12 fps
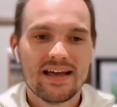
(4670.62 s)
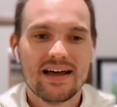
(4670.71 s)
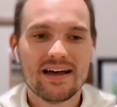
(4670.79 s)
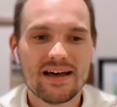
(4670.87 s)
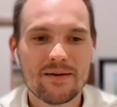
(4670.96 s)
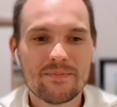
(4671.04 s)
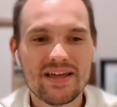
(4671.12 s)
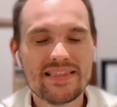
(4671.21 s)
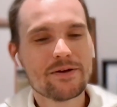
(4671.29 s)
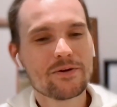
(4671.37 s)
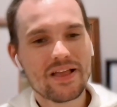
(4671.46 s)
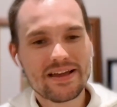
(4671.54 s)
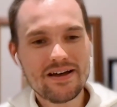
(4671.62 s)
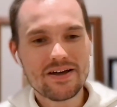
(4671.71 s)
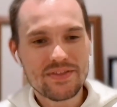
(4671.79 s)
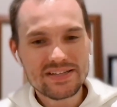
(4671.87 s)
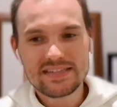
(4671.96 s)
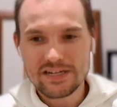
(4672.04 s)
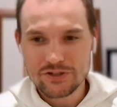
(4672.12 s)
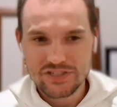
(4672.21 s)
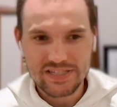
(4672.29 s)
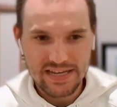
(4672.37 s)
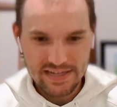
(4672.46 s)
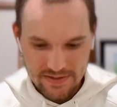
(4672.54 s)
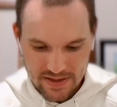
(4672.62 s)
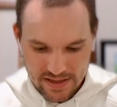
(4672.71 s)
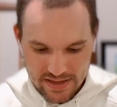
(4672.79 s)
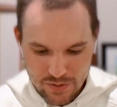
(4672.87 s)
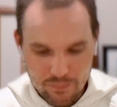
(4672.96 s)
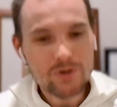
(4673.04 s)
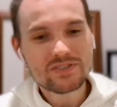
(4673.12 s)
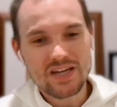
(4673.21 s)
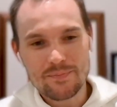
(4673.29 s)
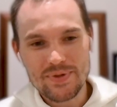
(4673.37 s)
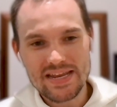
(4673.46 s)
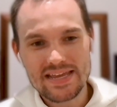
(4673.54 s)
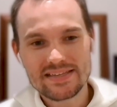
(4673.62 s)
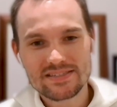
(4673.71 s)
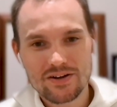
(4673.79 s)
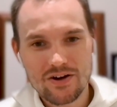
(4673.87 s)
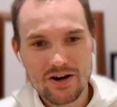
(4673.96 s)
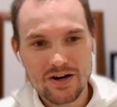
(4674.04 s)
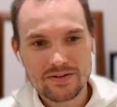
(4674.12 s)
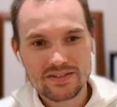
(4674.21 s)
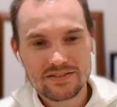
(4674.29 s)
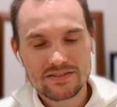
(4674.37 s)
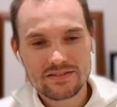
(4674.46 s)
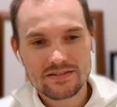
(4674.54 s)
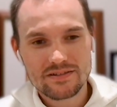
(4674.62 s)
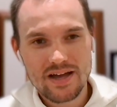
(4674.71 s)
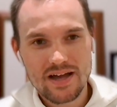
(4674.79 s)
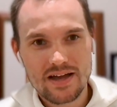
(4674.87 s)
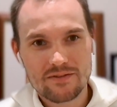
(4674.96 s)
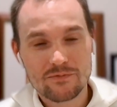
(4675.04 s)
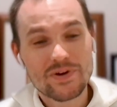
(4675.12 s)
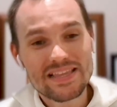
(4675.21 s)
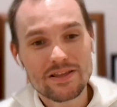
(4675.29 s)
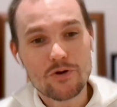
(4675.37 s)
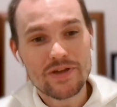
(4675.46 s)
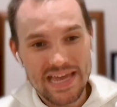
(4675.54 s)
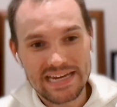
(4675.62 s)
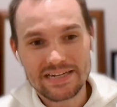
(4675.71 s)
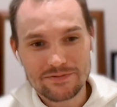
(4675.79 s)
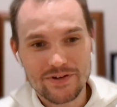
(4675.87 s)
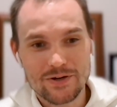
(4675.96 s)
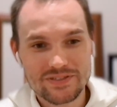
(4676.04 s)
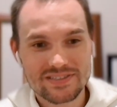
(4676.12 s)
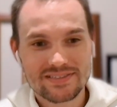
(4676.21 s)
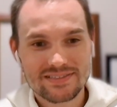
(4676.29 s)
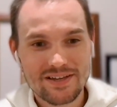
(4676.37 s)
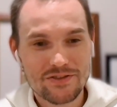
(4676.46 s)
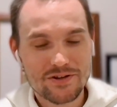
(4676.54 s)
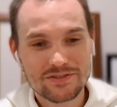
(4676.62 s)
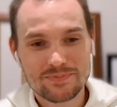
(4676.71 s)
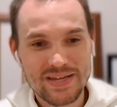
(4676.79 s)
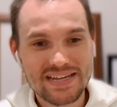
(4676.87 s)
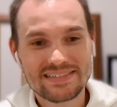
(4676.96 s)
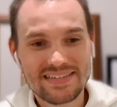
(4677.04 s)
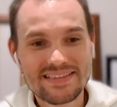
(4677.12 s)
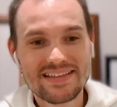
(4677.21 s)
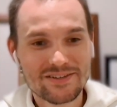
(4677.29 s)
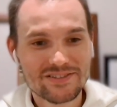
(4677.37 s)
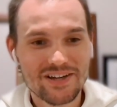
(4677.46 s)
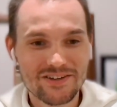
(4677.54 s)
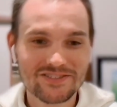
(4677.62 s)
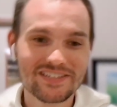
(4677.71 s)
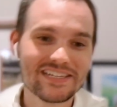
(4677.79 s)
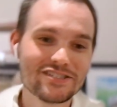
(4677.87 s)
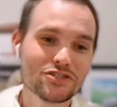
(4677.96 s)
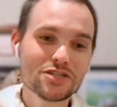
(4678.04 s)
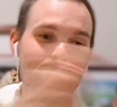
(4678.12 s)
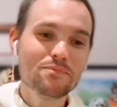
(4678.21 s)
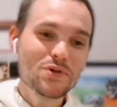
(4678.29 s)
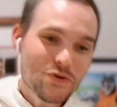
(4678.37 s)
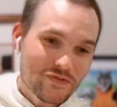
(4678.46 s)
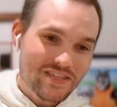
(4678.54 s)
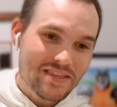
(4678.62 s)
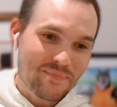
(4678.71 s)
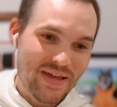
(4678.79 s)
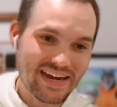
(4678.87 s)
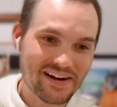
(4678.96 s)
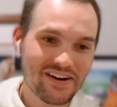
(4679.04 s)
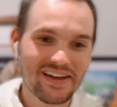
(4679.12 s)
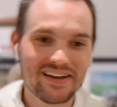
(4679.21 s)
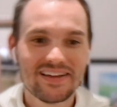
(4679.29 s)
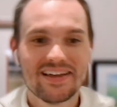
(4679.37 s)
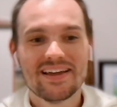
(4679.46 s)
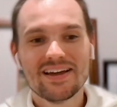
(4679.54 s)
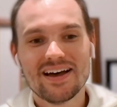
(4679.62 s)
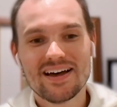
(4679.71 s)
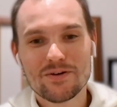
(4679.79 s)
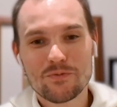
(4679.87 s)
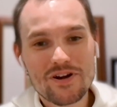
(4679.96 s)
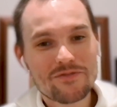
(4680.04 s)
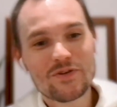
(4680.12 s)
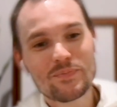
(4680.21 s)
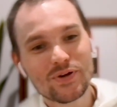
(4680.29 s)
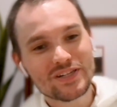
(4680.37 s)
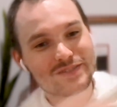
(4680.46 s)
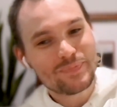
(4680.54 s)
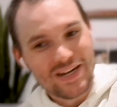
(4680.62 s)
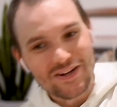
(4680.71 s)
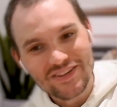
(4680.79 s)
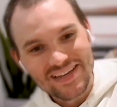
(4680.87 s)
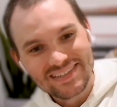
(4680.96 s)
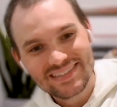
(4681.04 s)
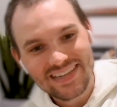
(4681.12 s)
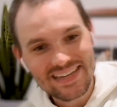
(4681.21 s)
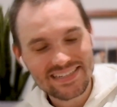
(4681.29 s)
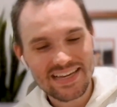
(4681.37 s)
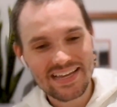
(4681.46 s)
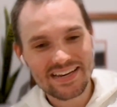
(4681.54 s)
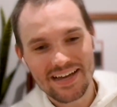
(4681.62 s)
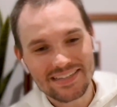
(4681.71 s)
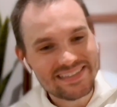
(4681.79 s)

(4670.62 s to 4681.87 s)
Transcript: And they were like, that's interesting. Most companies are relocating folks. They're spending $10,000 to get you to move to the Bay Area. What if we put a spin on this and did a